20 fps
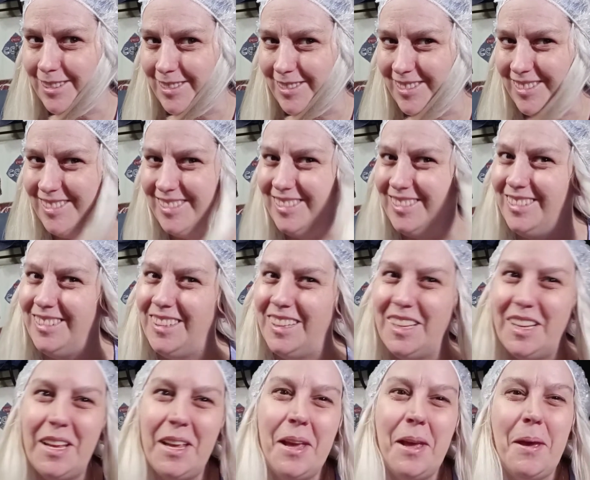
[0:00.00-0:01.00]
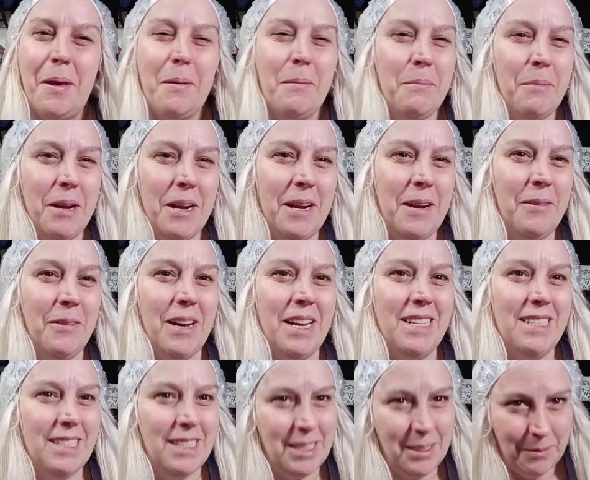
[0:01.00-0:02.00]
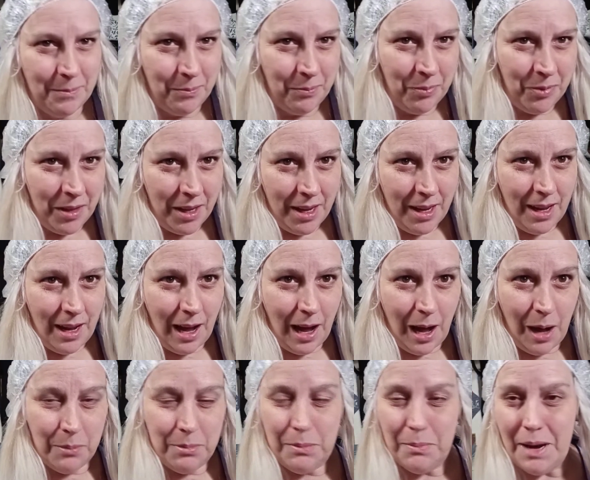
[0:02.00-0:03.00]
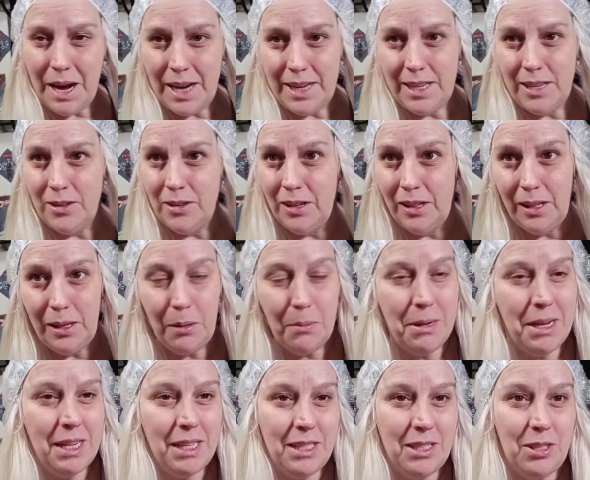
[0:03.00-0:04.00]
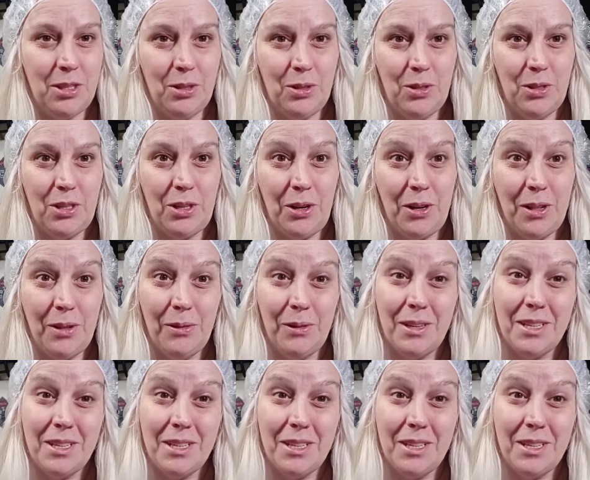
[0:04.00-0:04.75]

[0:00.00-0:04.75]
But anyways, I'll be back here in a little bit to show you the